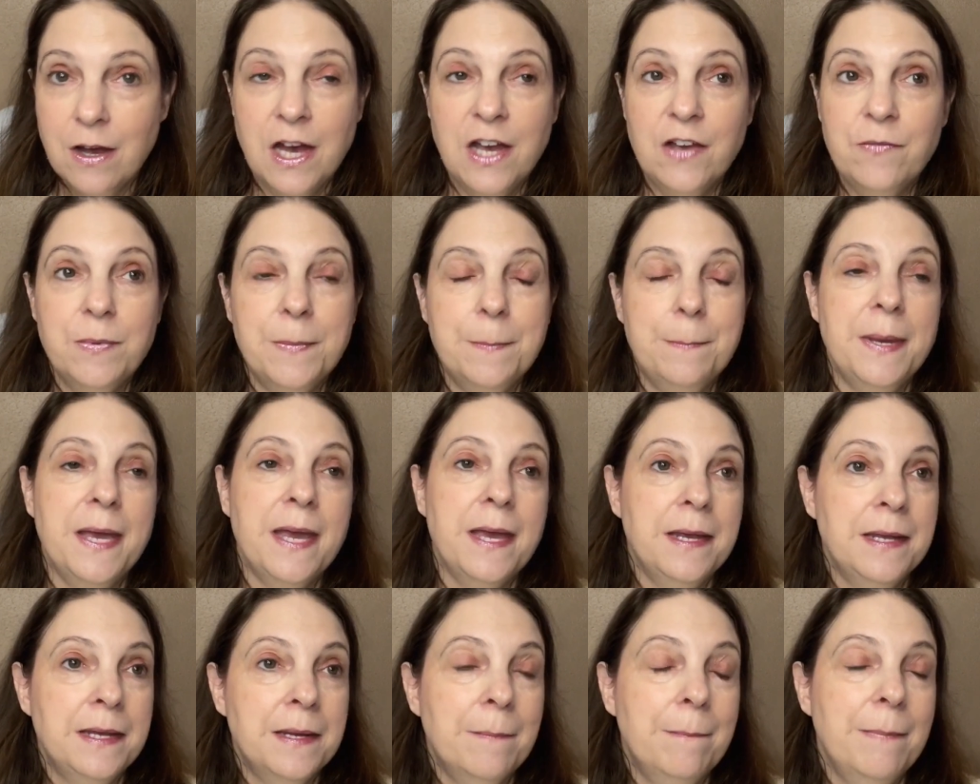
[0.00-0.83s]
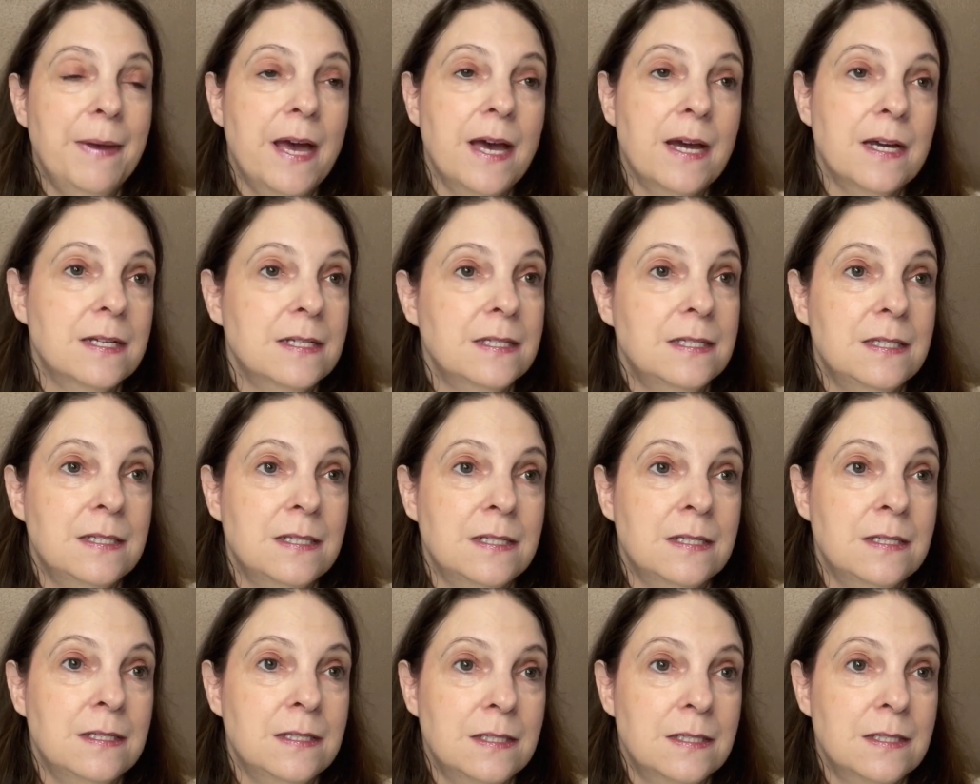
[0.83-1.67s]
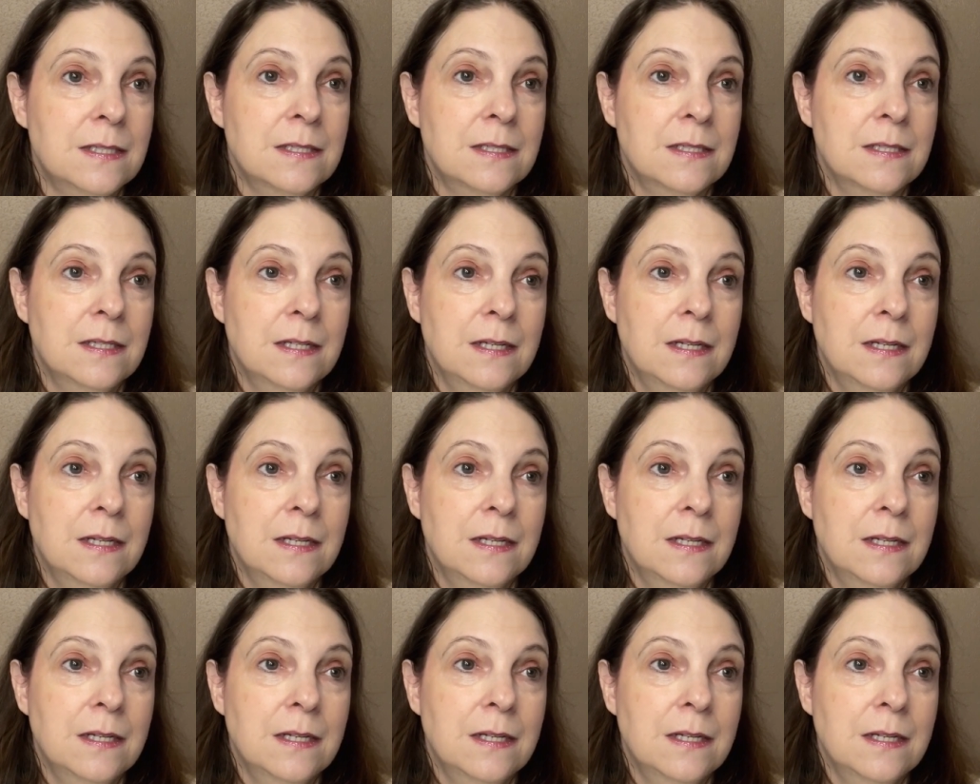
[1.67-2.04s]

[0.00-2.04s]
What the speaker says: I've been paying it back since